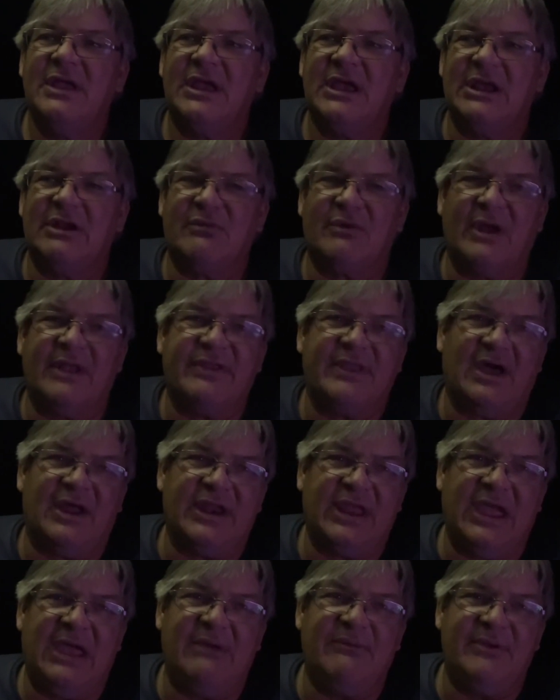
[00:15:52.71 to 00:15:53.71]
and write down
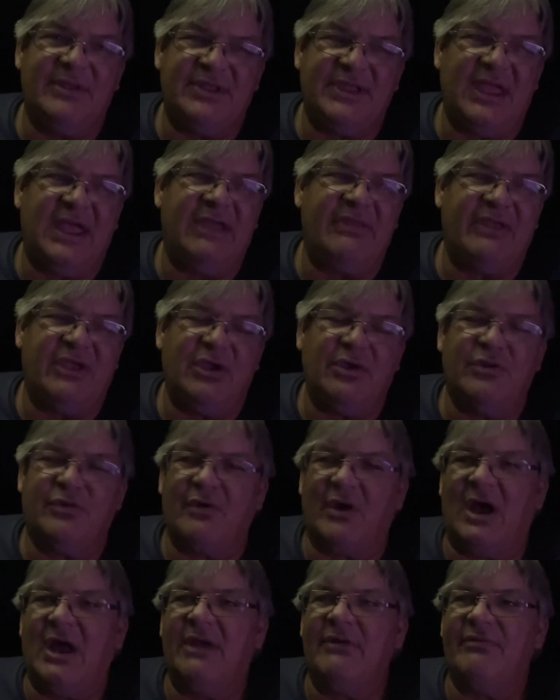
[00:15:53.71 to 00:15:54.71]
every day that you
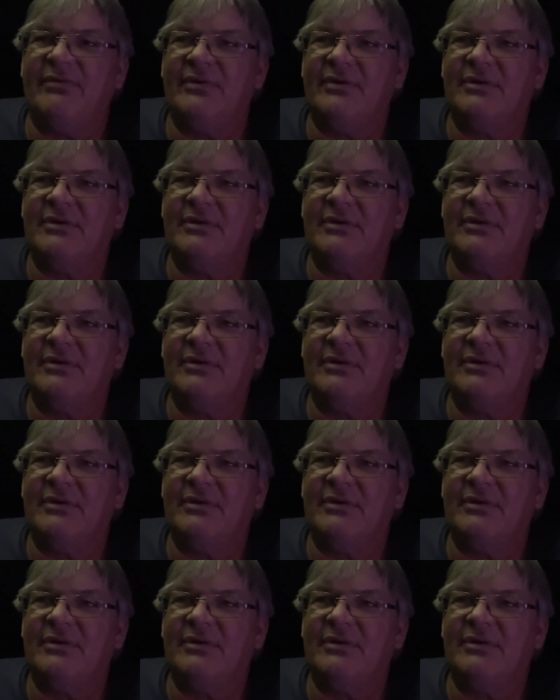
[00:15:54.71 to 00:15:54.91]
drive.